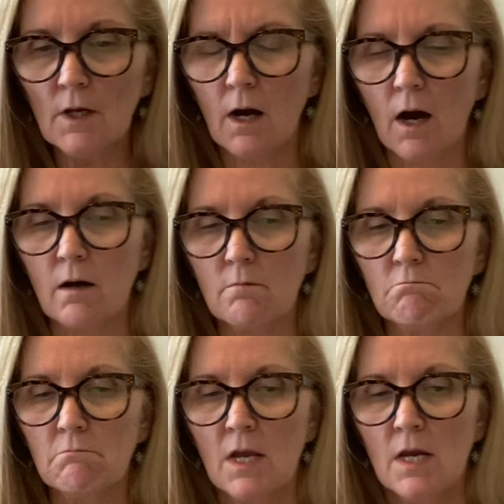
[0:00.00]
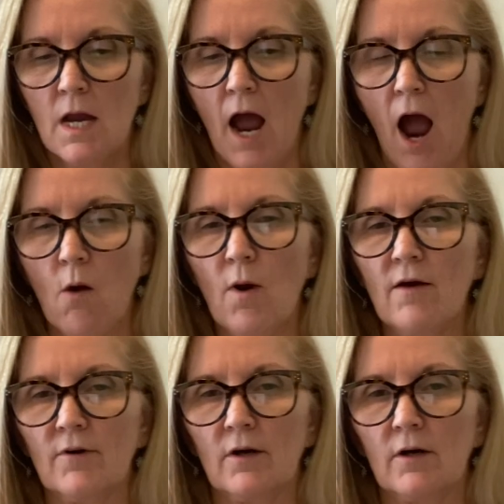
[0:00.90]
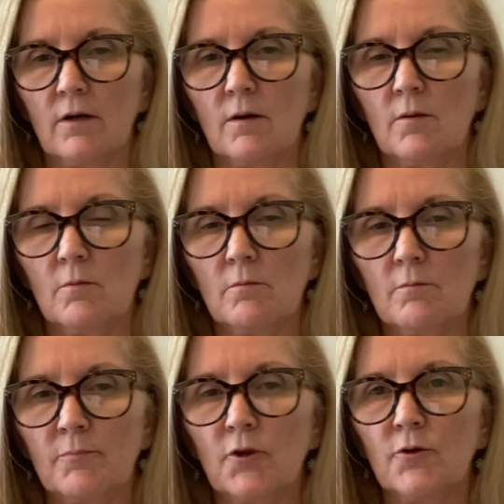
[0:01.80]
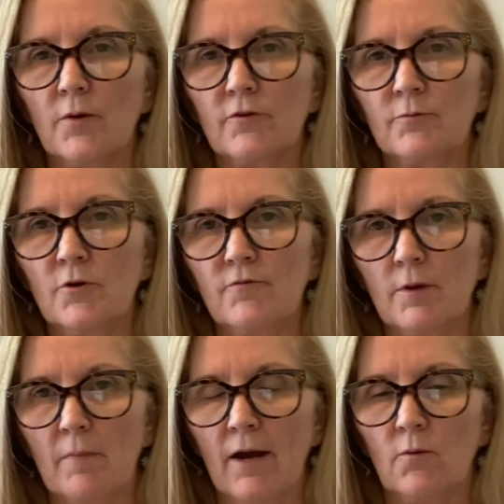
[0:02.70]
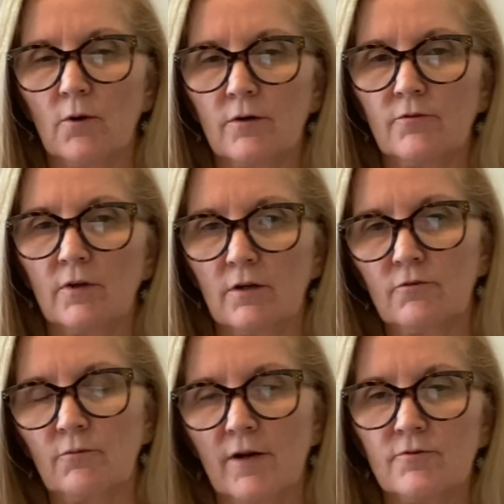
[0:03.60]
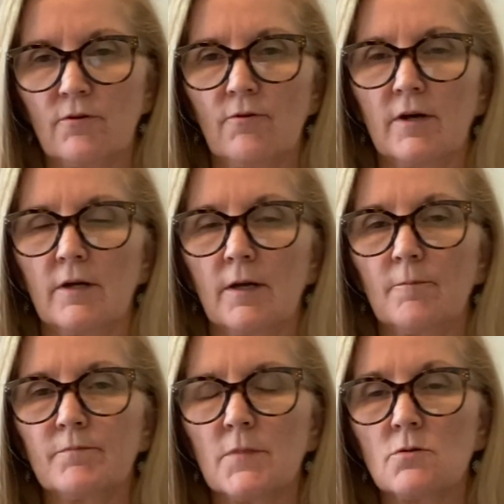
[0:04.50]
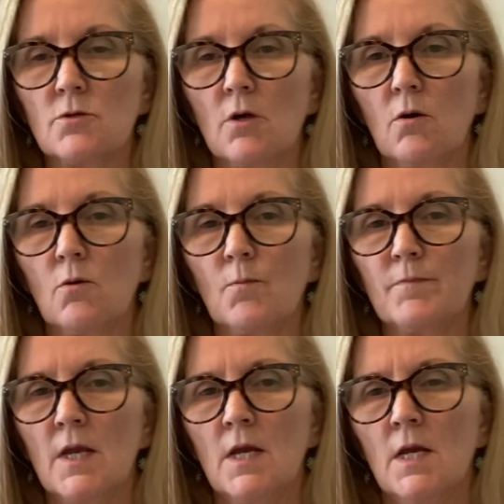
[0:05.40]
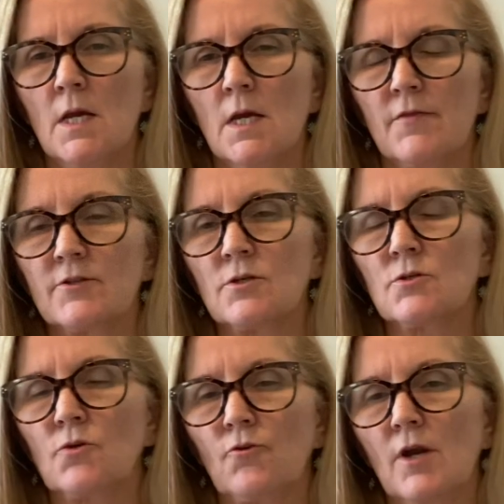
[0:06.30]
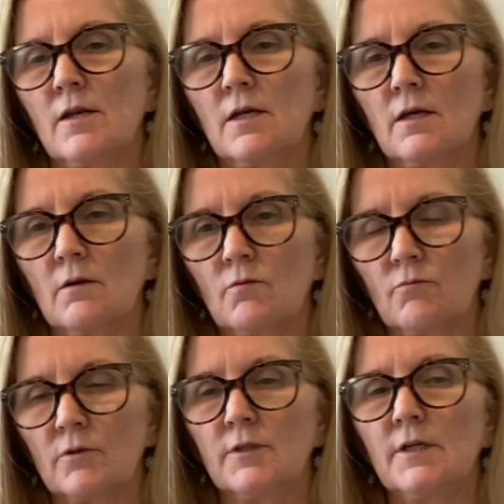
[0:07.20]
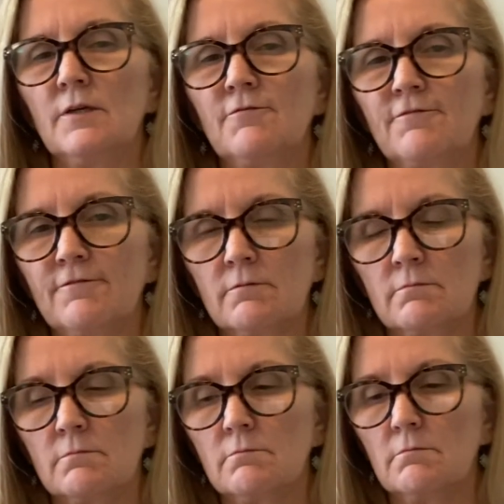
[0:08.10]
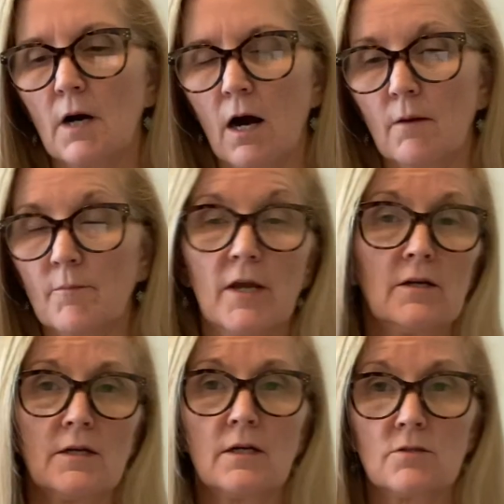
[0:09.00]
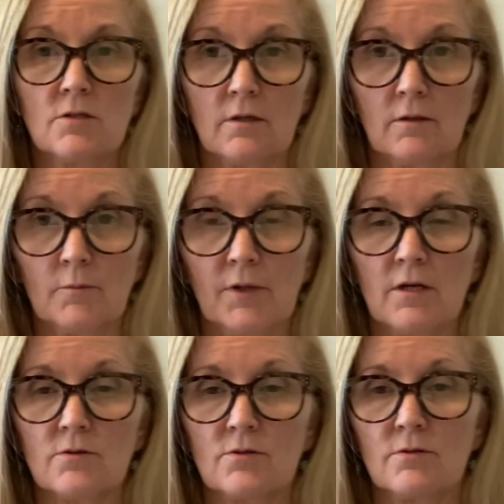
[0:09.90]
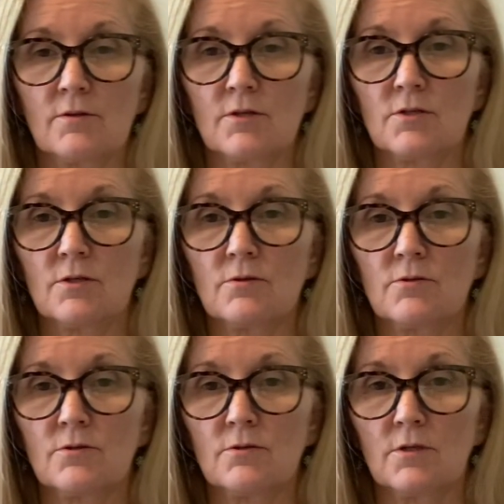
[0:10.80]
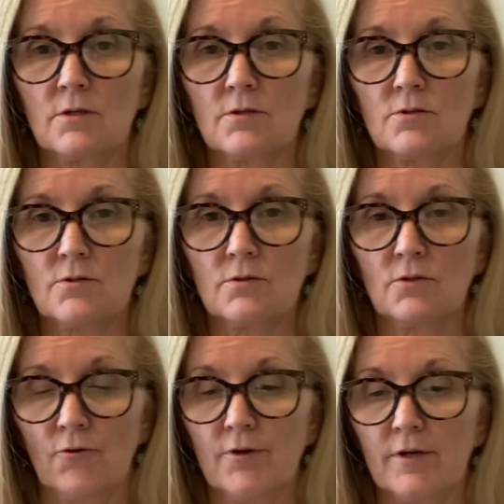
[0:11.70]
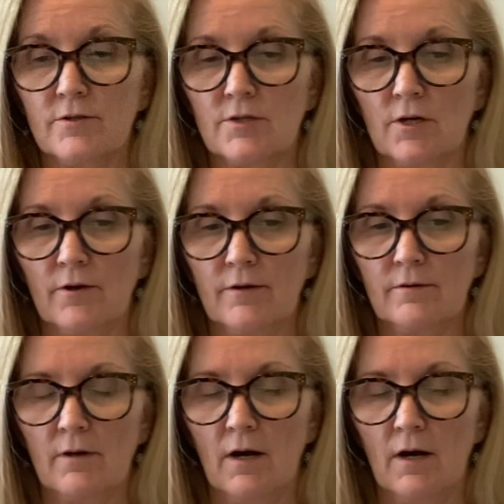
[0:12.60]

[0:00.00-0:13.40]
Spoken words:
However, Pluto is moving backwards. It is retrograding. So this is creating relief in an instant, because it is Uranus here